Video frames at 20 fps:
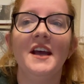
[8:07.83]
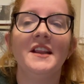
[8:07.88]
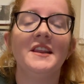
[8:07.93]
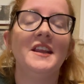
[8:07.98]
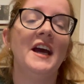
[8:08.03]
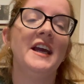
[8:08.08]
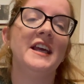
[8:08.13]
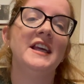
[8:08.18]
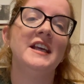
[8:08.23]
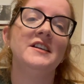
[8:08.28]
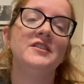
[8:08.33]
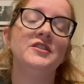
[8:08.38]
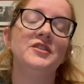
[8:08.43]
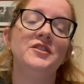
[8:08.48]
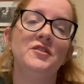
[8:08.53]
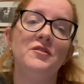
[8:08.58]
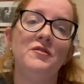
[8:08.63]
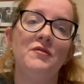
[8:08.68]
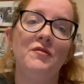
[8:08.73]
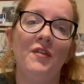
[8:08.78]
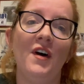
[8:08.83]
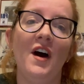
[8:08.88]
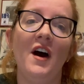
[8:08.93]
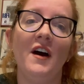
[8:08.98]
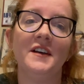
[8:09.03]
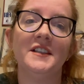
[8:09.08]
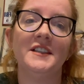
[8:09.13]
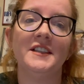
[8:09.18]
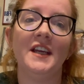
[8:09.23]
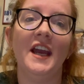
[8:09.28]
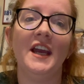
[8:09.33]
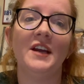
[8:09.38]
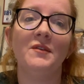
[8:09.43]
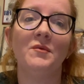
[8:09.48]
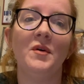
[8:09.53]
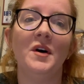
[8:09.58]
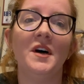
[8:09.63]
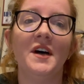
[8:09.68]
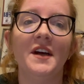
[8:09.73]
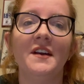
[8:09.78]
that he sued Fox and
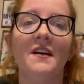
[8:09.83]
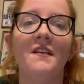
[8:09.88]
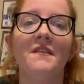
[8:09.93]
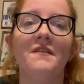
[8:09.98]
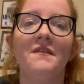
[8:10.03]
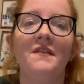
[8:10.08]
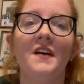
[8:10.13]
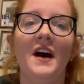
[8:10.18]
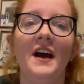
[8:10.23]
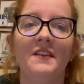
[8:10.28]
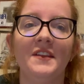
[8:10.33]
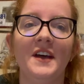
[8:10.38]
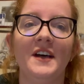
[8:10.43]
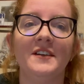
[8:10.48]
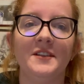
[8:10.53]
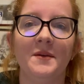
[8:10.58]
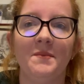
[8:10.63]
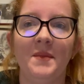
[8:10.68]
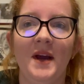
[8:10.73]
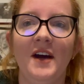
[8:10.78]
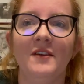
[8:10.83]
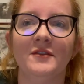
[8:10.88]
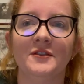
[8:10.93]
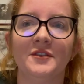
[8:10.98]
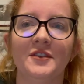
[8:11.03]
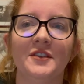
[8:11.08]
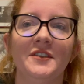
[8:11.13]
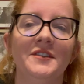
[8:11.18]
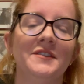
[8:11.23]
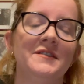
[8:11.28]
won 5,000 pounds.